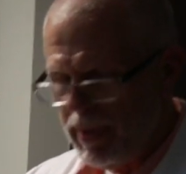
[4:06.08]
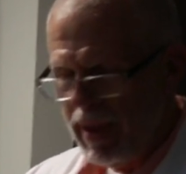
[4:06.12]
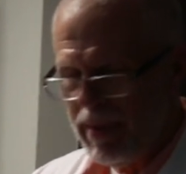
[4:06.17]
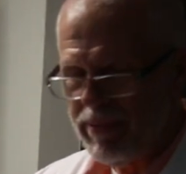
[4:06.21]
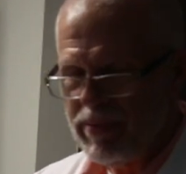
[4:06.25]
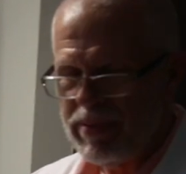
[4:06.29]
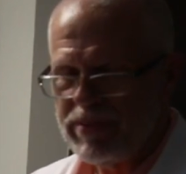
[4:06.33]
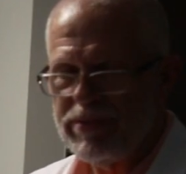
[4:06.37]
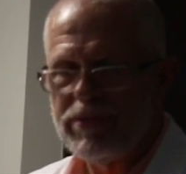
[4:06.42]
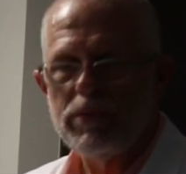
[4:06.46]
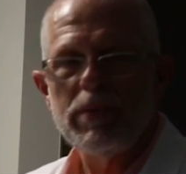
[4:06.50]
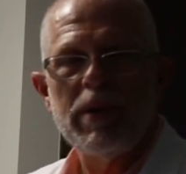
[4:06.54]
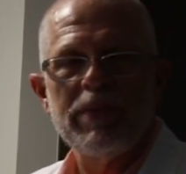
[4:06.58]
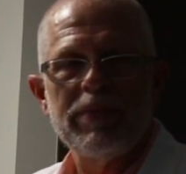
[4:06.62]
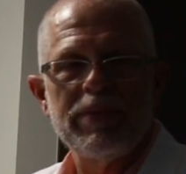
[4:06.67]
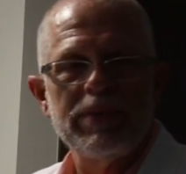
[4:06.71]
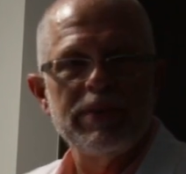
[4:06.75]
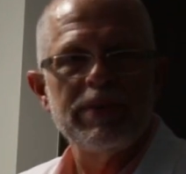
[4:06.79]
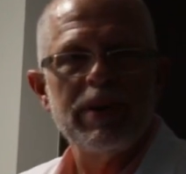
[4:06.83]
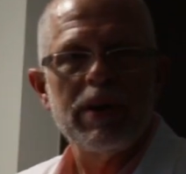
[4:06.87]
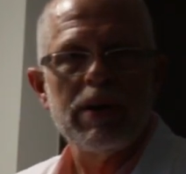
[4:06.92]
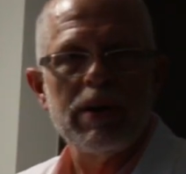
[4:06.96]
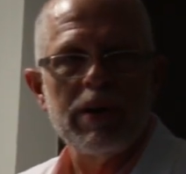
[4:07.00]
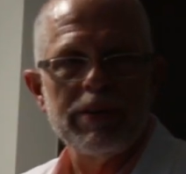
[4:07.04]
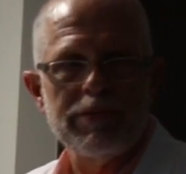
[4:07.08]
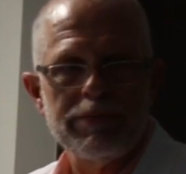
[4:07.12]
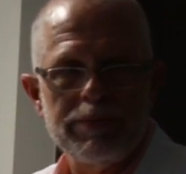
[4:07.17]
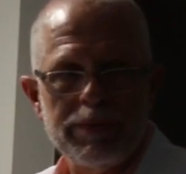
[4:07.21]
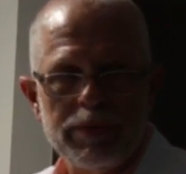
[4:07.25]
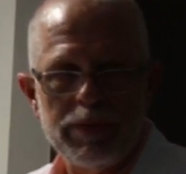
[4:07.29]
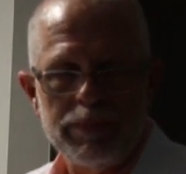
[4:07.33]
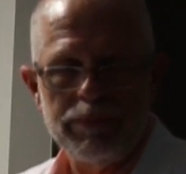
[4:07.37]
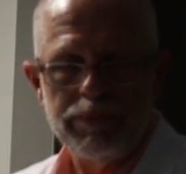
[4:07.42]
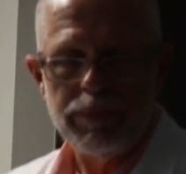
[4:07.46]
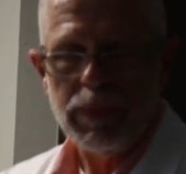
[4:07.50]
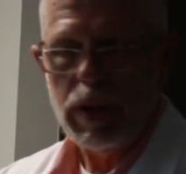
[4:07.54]
We have these throughout the entire
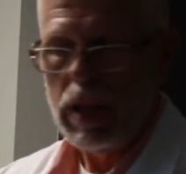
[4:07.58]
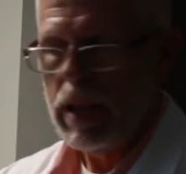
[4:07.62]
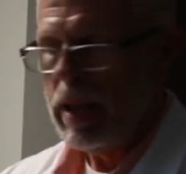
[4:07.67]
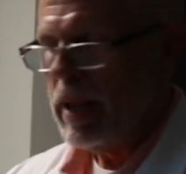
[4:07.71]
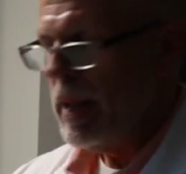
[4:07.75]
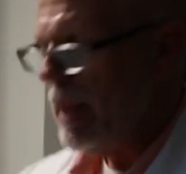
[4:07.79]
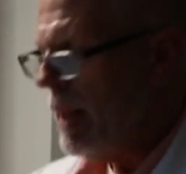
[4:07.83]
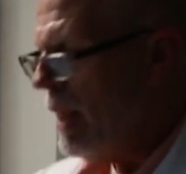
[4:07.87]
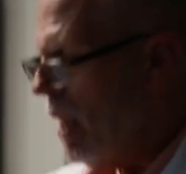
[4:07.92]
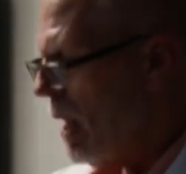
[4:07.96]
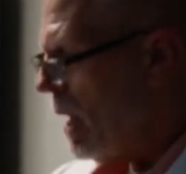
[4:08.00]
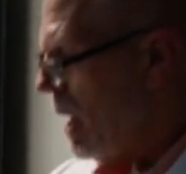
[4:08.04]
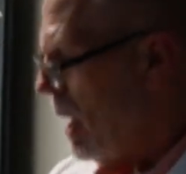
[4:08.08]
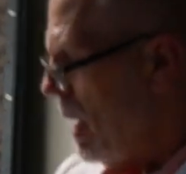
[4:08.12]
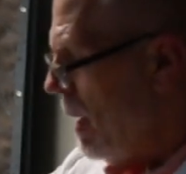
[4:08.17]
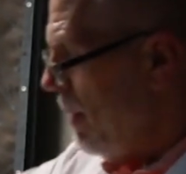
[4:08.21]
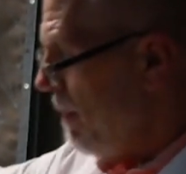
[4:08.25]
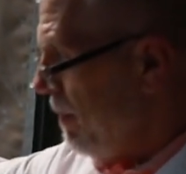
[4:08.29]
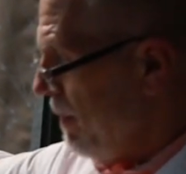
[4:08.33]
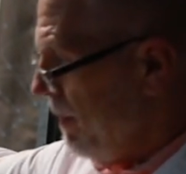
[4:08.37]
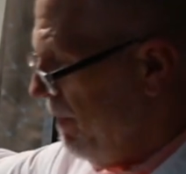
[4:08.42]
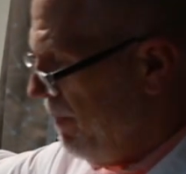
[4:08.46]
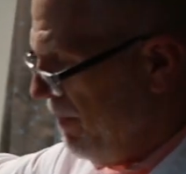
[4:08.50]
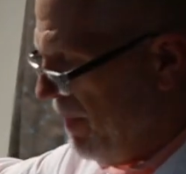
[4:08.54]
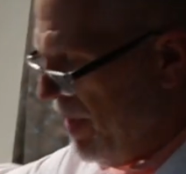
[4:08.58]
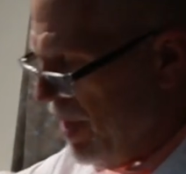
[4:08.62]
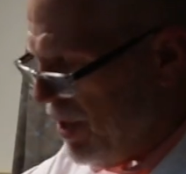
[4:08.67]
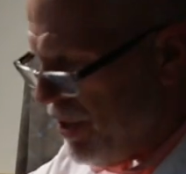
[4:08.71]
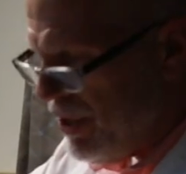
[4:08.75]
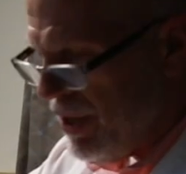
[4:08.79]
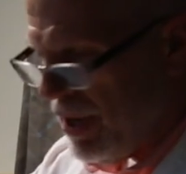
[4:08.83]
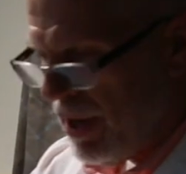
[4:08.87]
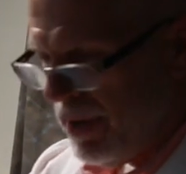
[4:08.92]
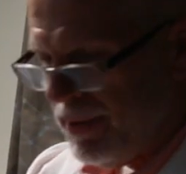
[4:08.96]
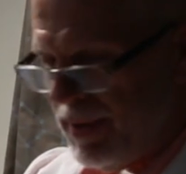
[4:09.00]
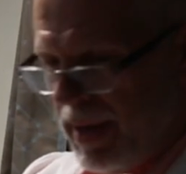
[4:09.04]
hospital.
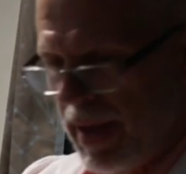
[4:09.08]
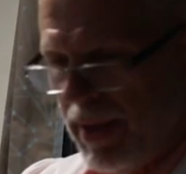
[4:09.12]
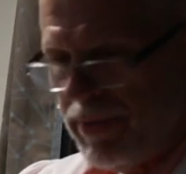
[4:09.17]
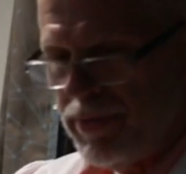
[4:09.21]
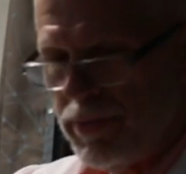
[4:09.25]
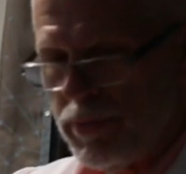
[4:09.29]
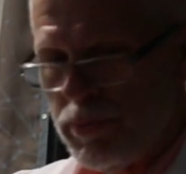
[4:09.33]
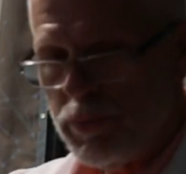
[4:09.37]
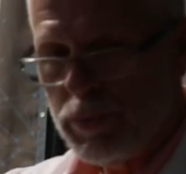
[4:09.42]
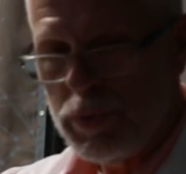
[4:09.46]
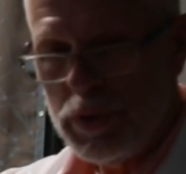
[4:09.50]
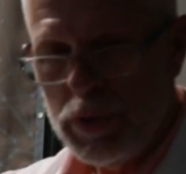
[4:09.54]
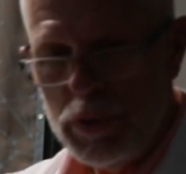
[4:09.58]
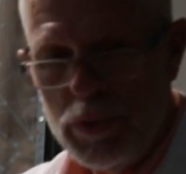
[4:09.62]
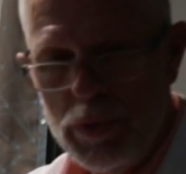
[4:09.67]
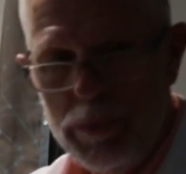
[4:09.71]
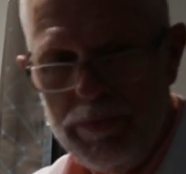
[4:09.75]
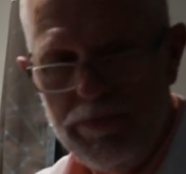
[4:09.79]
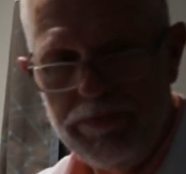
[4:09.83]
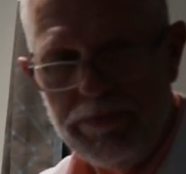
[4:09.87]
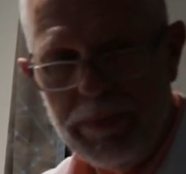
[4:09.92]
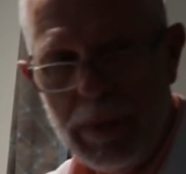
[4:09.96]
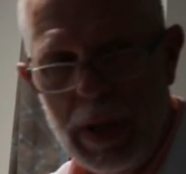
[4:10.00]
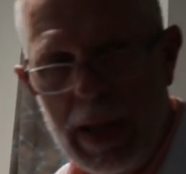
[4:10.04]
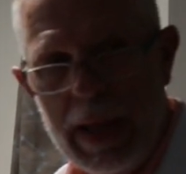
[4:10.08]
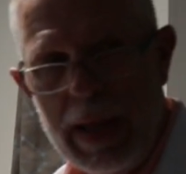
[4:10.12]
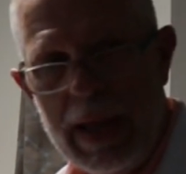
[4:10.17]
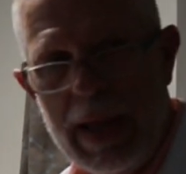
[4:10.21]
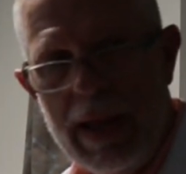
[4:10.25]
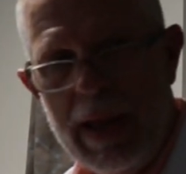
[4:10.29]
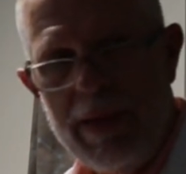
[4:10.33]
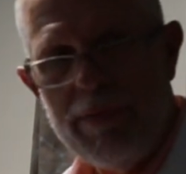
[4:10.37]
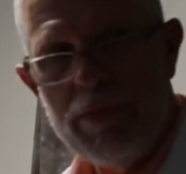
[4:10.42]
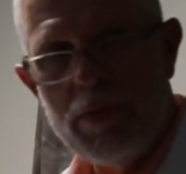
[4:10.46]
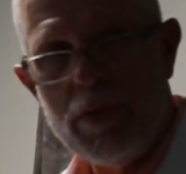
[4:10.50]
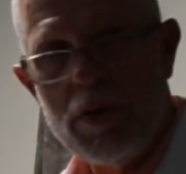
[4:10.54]
Finishing on down the room,
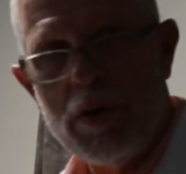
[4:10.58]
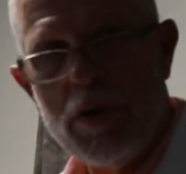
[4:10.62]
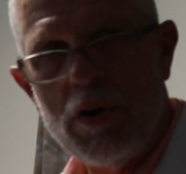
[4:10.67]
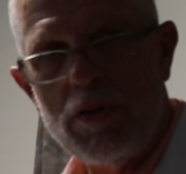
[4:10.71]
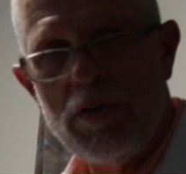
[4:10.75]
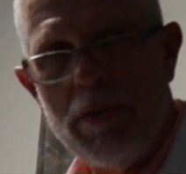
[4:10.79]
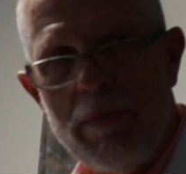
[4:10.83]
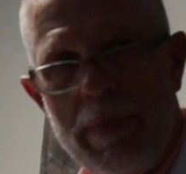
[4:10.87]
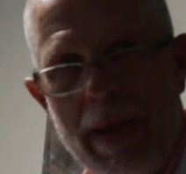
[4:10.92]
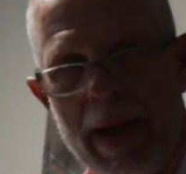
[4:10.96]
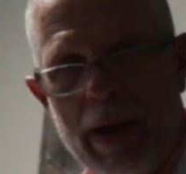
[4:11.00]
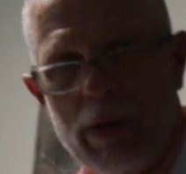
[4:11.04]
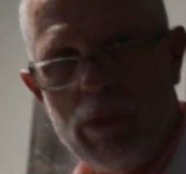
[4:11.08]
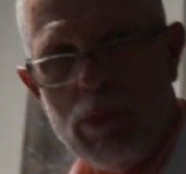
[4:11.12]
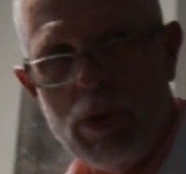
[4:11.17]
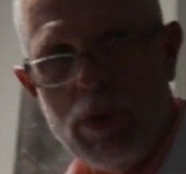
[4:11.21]
if we're going to go to the back